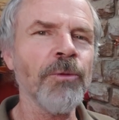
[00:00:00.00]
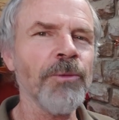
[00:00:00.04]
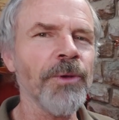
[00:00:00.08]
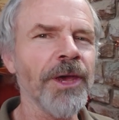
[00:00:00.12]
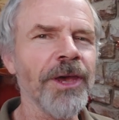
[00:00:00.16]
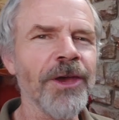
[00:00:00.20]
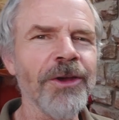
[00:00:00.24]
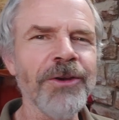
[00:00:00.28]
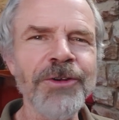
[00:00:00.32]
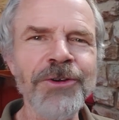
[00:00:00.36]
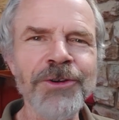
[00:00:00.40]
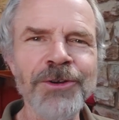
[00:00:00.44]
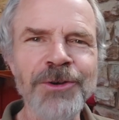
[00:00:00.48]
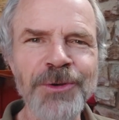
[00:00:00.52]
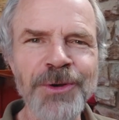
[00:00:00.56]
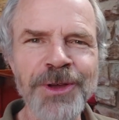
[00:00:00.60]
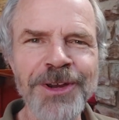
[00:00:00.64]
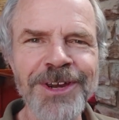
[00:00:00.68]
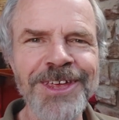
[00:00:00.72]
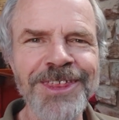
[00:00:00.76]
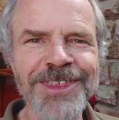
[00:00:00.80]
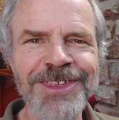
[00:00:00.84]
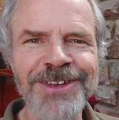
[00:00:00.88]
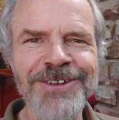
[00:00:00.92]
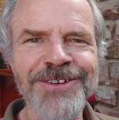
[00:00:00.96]
We cannot do
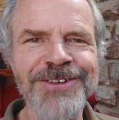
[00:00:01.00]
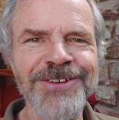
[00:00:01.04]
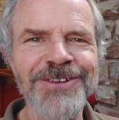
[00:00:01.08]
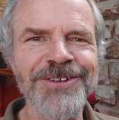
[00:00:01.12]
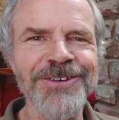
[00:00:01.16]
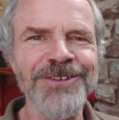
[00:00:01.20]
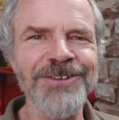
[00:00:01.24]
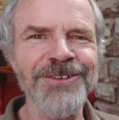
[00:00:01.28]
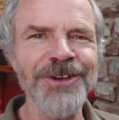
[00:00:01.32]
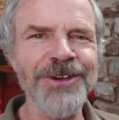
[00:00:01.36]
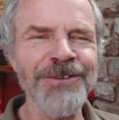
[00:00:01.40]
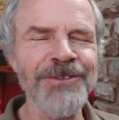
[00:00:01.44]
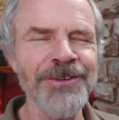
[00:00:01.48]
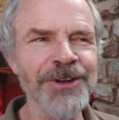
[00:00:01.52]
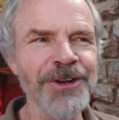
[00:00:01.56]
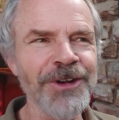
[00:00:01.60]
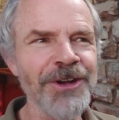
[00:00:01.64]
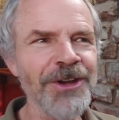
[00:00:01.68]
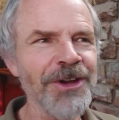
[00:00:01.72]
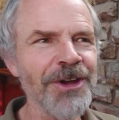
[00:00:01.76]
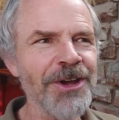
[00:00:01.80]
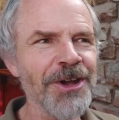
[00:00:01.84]
anything to deserve it.